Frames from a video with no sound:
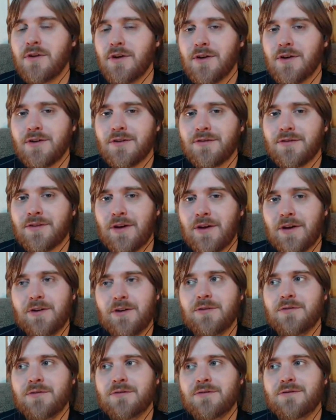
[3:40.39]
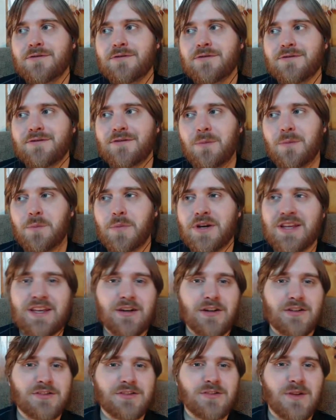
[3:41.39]
So, but he
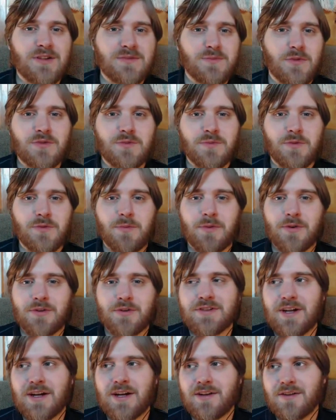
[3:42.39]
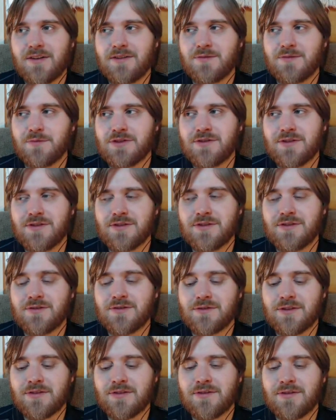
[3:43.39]
also has multiple personalities, which is
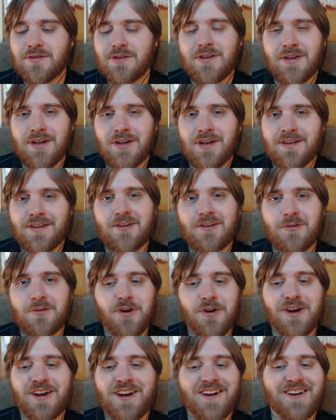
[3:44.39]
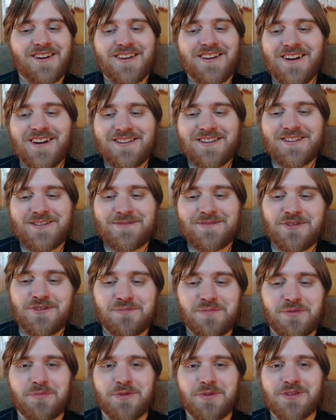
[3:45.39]
interesting. That they're bringing out a lot of these
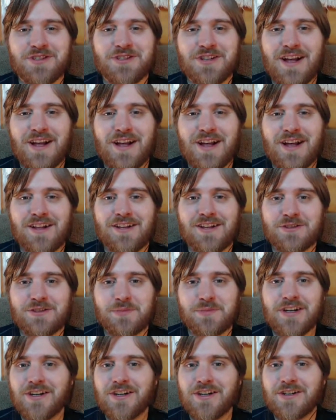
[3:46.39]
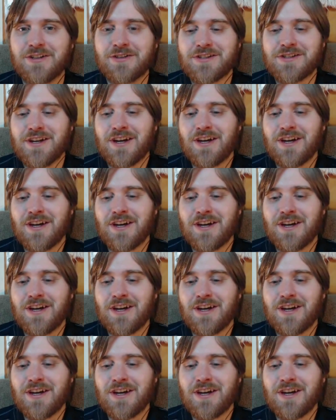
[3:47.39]
multiple personality superheroes.